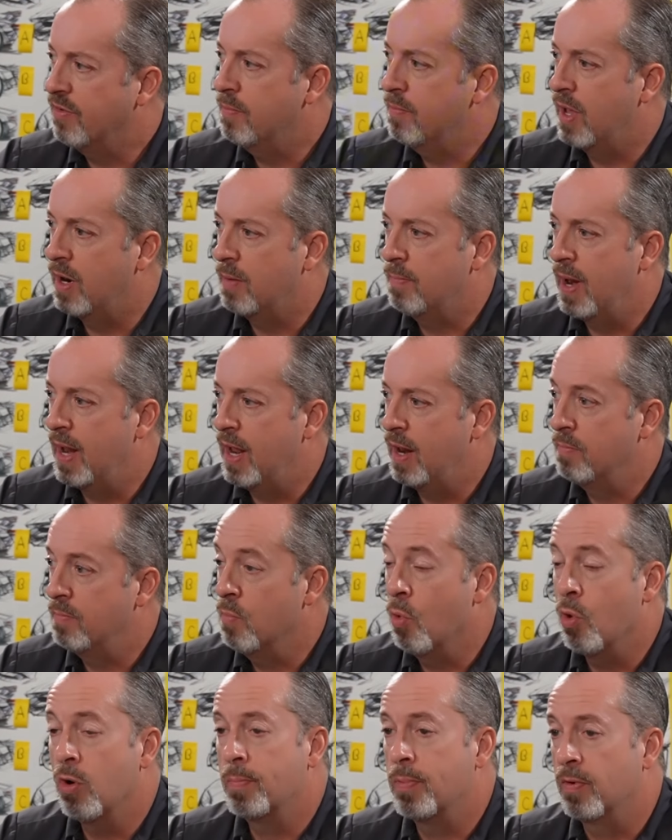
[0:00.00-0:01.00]
met a man
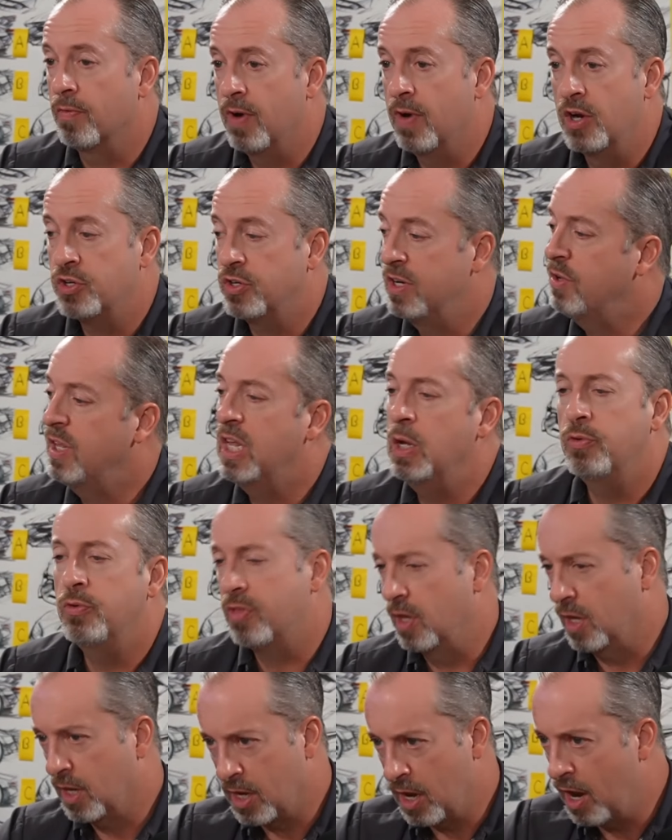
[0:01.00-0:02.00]
more professional. He was
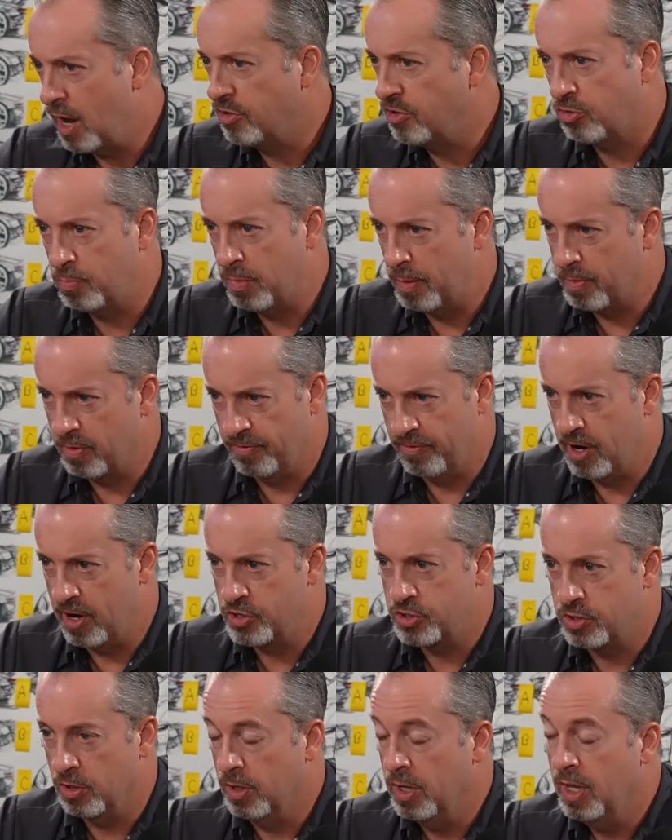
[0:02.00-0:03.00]
the consummate
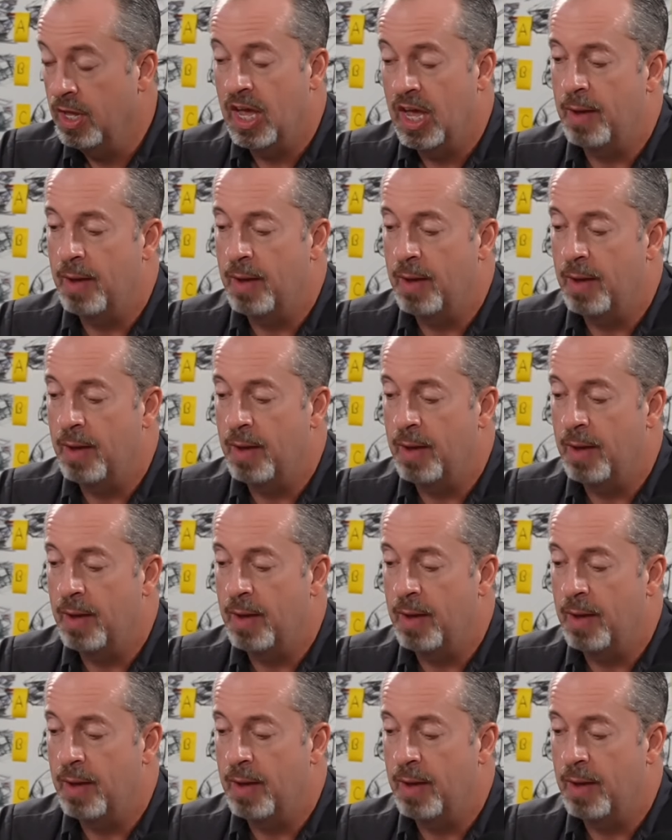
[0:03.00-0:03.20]
professional.